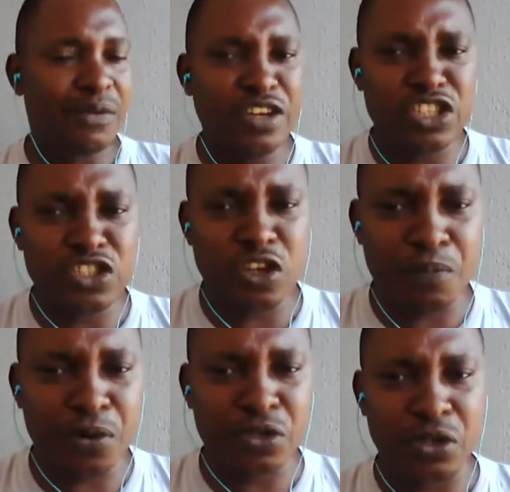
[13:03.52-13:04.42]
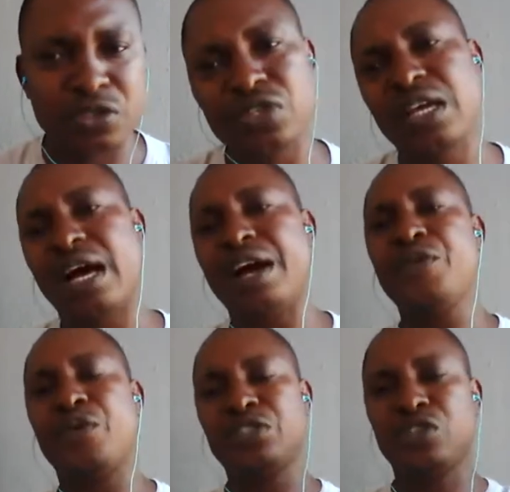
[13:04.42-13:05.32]
finishing your product and
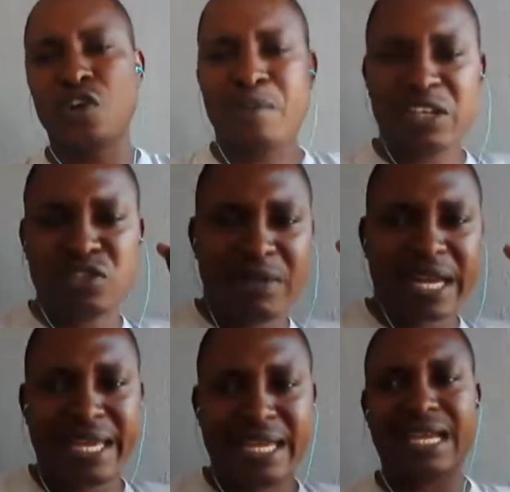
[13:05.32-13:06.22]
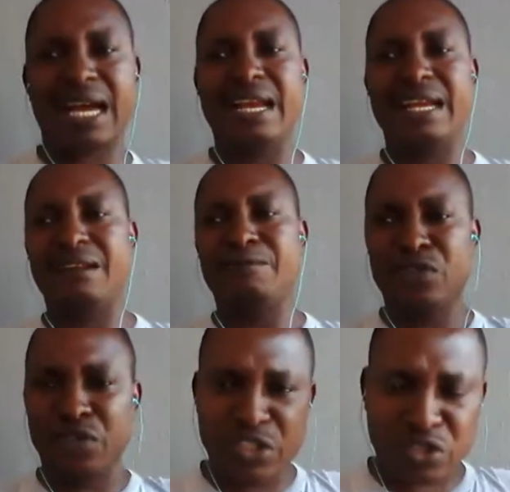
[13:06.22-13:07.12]
you want to go back to market and
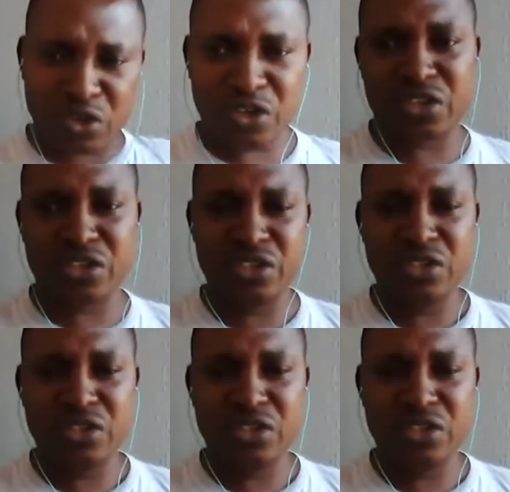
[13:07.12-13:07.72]
restock?